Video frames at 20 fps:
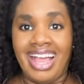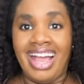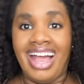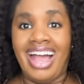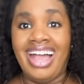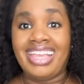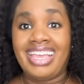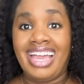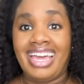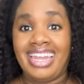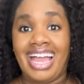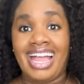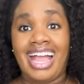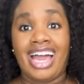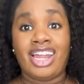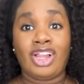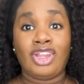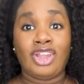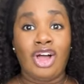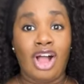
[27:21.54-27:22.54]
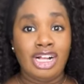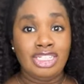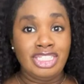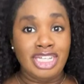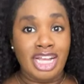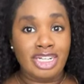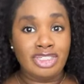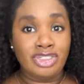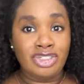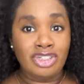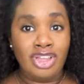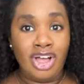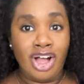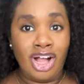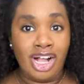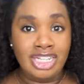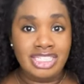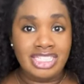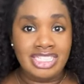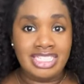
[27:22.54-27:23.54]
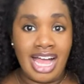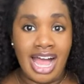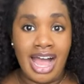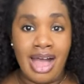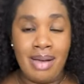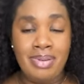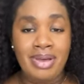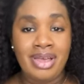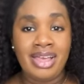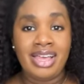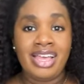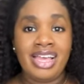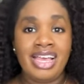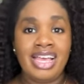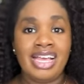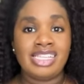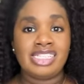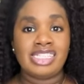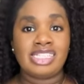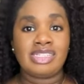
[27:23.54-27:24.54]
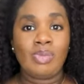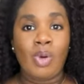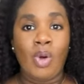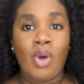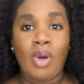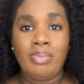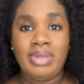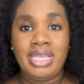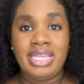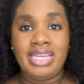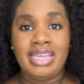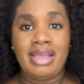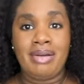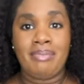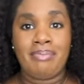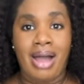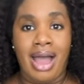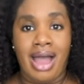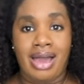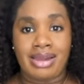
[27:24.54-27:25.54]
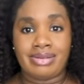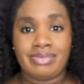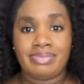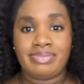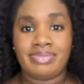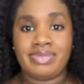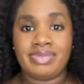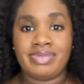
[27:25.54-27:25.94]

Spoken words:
Again, I got a large, extra large top, small, medium bottom.